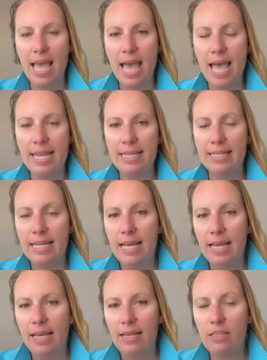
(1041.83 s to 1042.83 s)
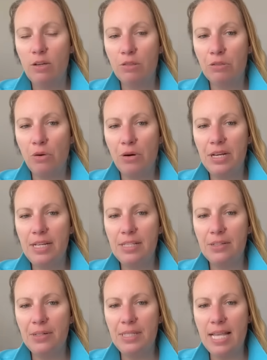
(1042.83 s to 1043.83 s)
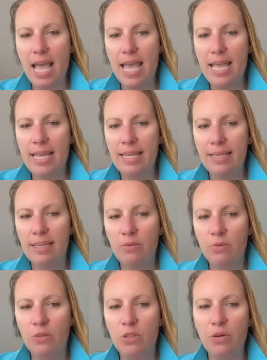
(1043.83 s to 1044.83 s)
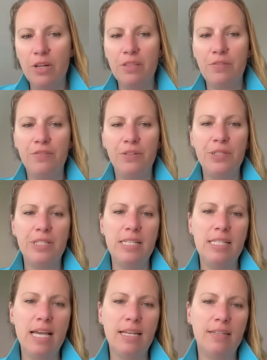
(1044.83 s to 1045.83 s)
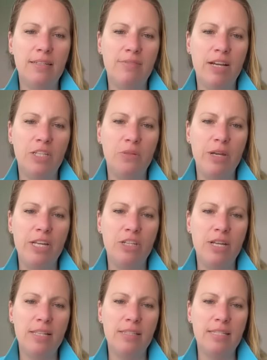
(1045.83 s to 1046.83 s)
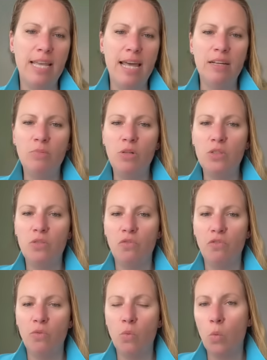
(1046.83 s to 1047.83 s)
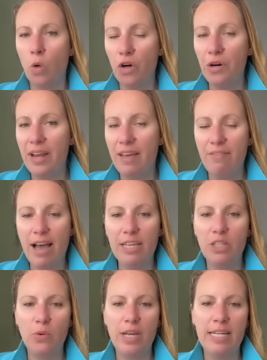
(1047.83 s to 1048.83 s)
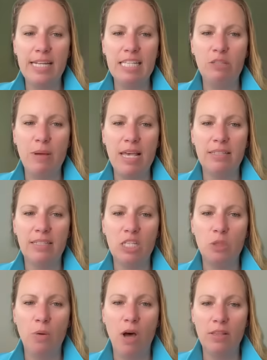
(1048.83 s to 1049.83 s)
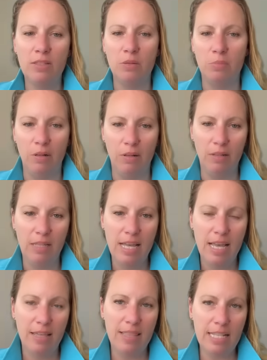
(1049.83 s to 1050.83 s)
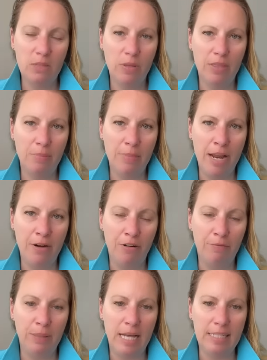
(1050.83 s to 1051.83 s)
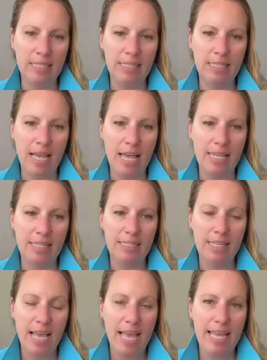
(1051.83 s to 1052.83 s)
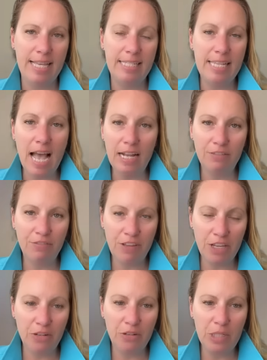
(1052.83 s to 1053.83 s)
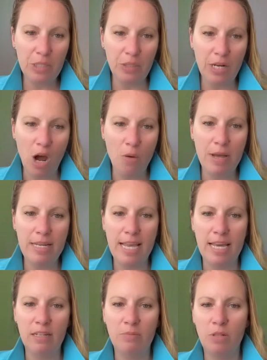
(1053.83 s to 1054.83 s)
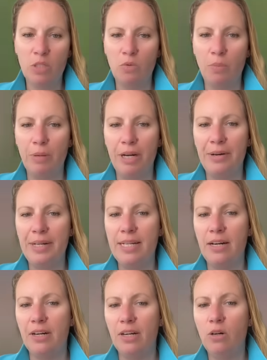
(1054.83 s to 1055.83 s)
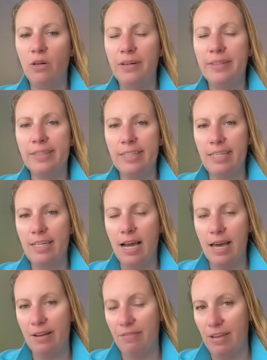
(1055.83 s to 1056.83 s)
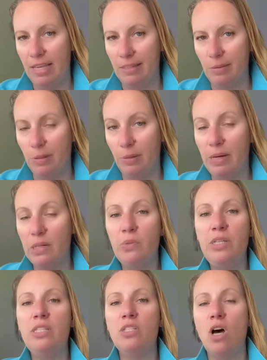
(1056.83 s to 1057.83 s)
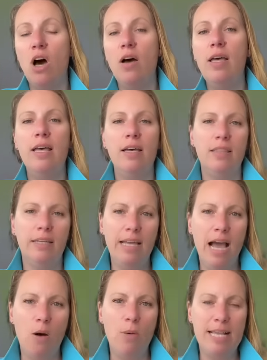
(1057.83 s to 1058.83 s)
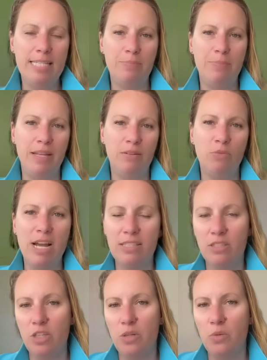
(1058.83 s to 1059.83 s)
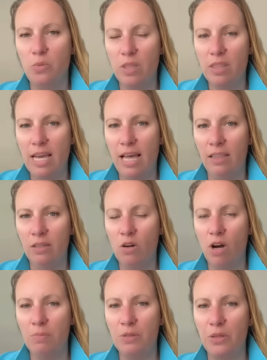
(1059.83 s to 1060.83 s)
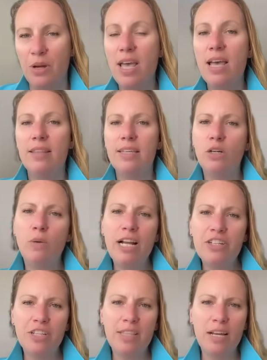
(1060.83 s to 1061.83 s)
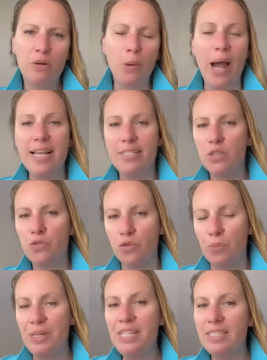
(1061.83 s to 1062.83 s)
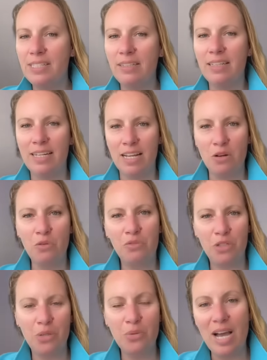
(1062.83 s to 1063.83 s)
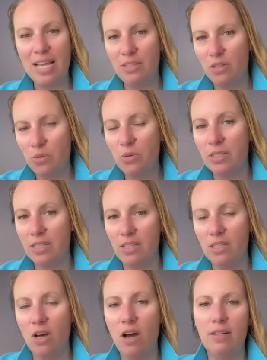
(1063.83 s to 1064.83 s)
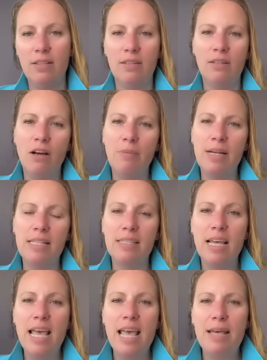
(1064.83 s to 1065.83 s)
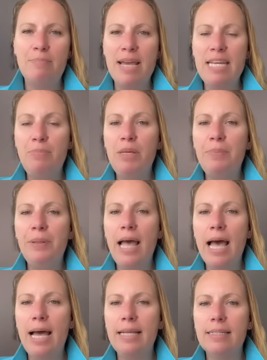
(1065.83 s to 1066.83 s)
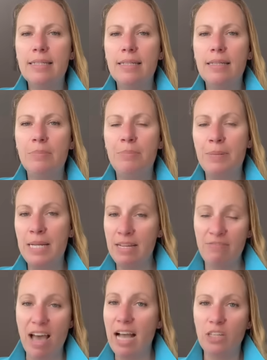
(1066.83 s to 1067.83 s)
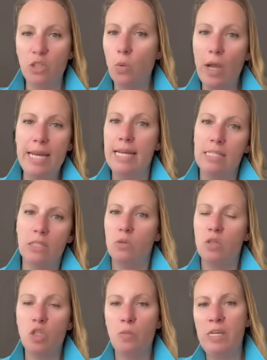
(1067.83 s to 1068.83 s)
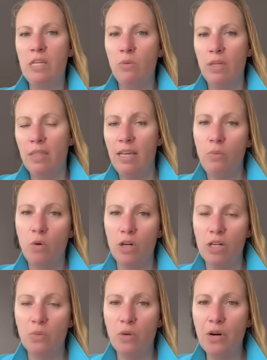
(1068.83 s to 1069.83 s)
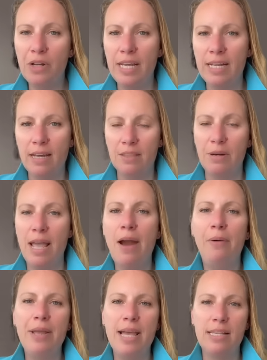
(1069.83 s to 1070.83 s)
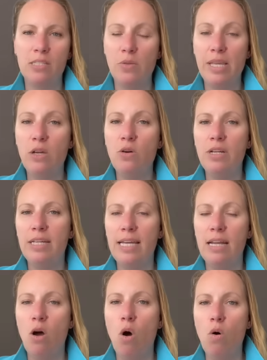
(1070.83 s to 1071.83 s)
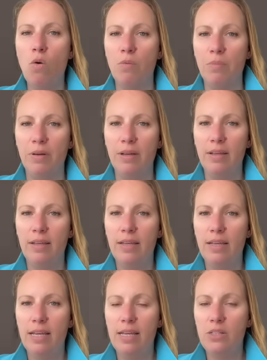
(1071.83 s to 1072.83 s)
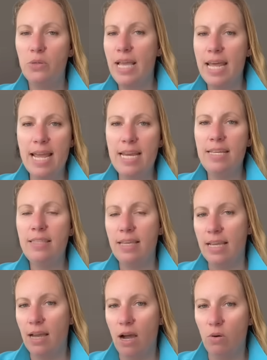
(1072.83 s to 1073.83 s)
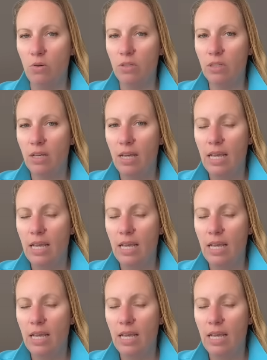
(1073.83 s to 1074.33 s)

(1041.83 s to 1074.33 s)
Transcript: And the authorities are saying during the first and second evacuations, the animals were evacuated as best as possible. That's what the mayor of Blatten says. Exact figures on how many animals were buried are currently unavailable, but we saw the cow has been rescued with the helicopter. The question that arises for me still, and I know for you guys too, because I saw it in the comments, many people had been evacuated, so to speak, when they were at work in other areas, so they couldn't get home to get anything out.